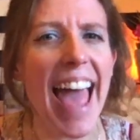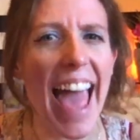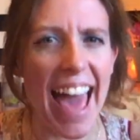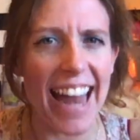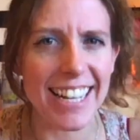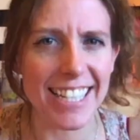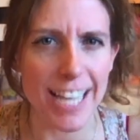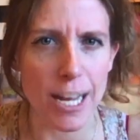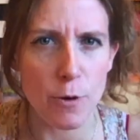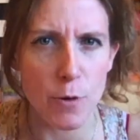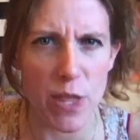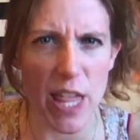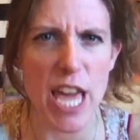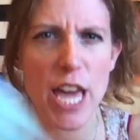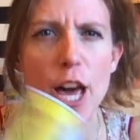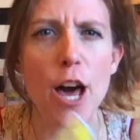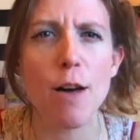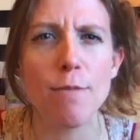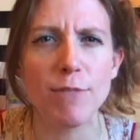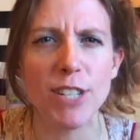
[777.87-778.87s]
And it's like when they
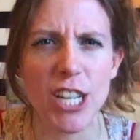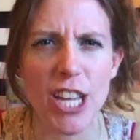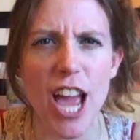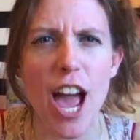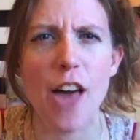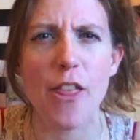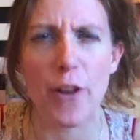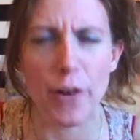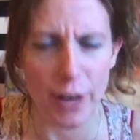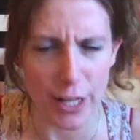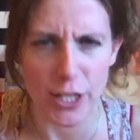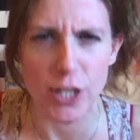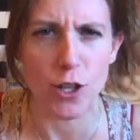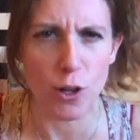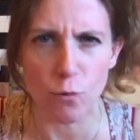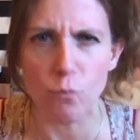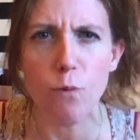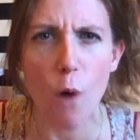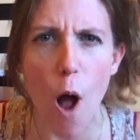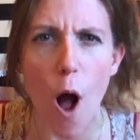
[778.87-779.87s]
come together, it's
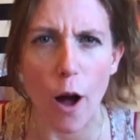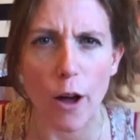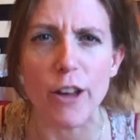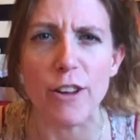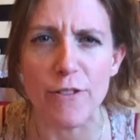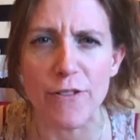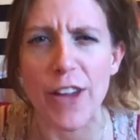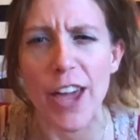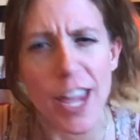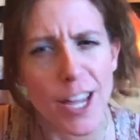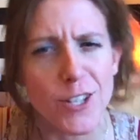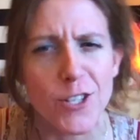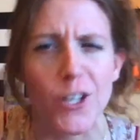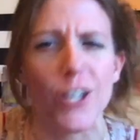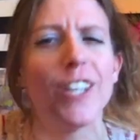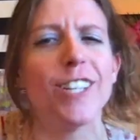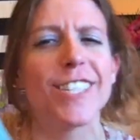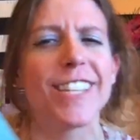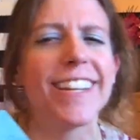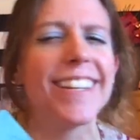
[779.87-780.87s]
the rock of
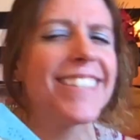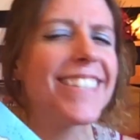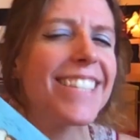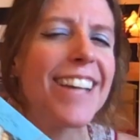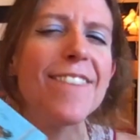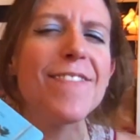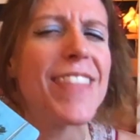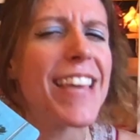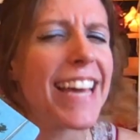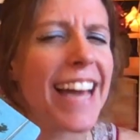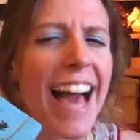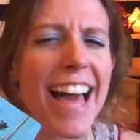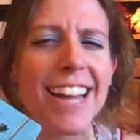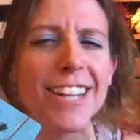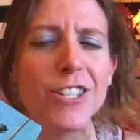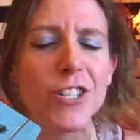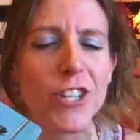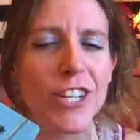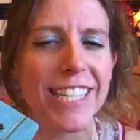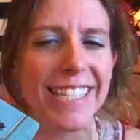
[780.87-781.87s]
ages. And it's something kind
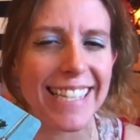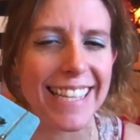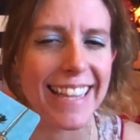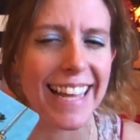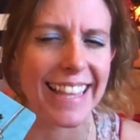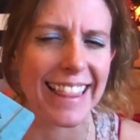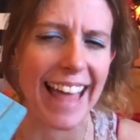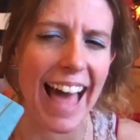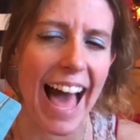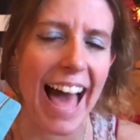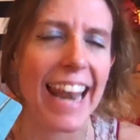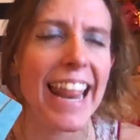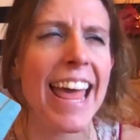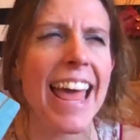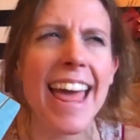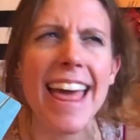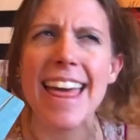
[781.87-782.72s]
of cheesy like that.